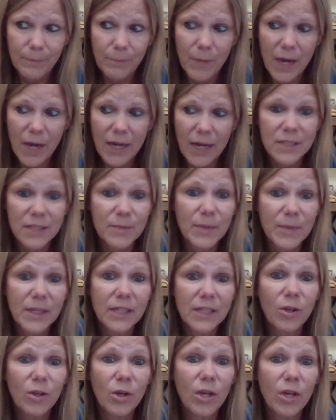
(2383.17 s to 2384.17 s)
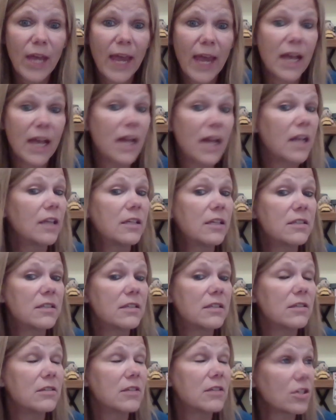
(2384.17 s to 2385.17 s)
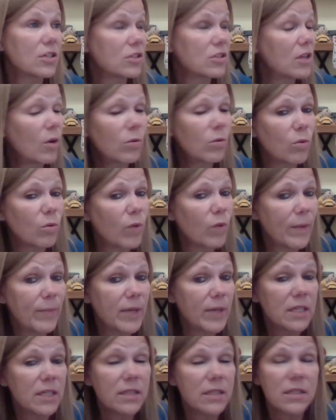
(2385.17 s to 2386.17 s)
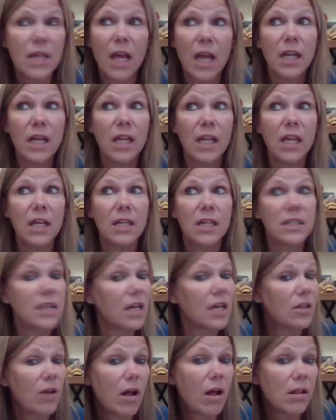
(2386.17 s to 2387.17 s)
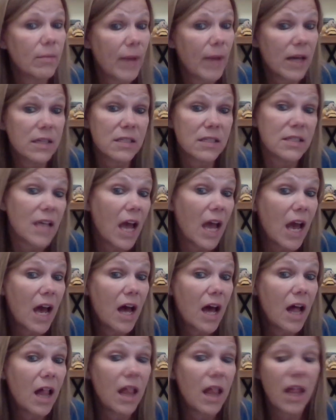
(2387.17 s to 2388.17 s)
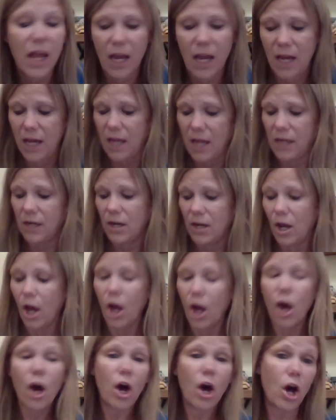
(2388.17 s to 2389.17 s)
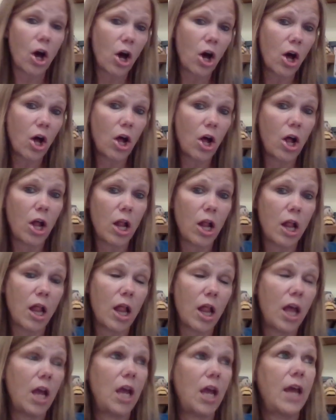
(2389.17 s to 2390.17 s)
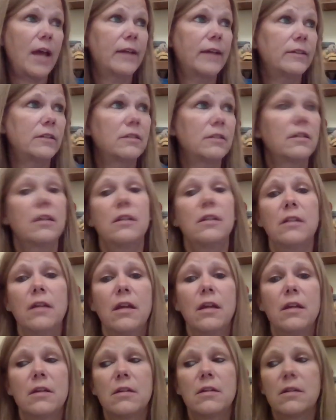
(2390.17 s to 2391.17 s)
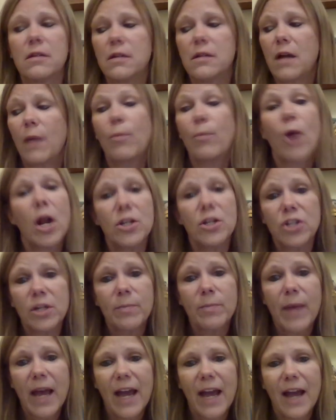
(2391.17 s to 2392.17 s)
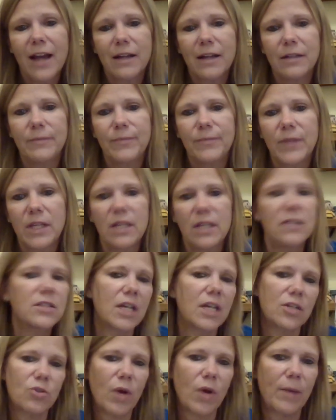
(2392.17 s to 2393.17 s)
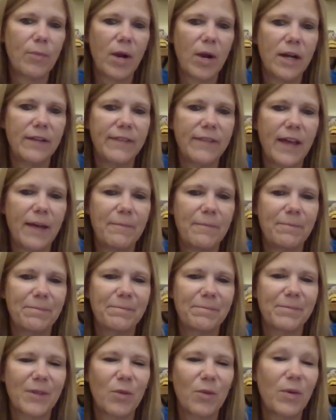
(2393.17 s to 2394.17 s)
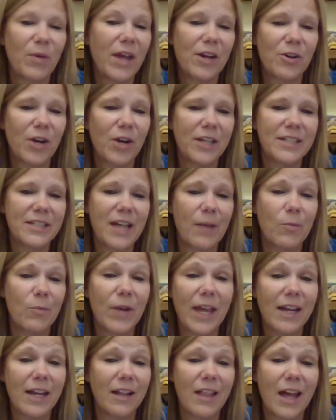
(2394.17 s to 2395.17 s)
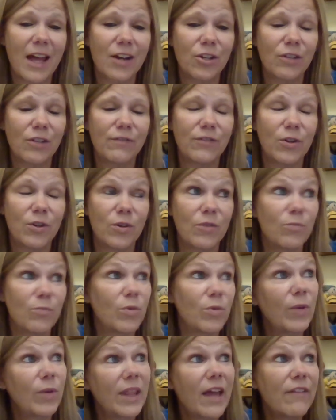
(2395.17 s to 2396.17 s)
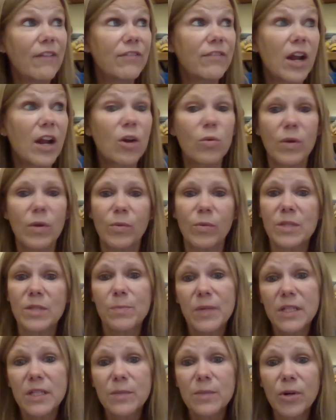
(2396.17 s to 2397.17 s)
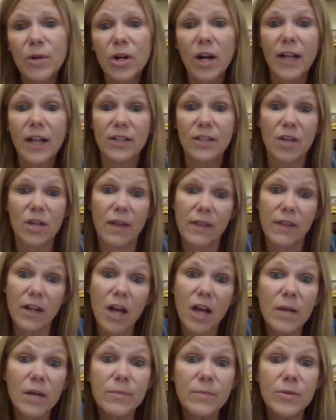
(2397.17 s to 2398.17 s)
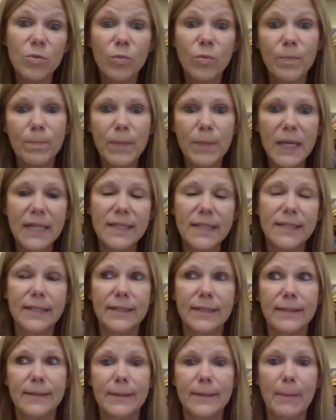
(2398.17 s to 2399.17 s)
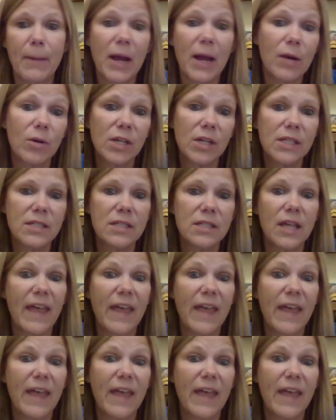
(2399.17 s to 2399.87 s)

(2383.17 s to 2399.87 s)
my husband can does know what a WIP is, and he could tell you all about a sal and haul and a project bag. He'd take great pride in that. We had a great time. We ate a lot of good food. And when we left there, we went to Pittsburgh and saw the Cubs beat the Pirates,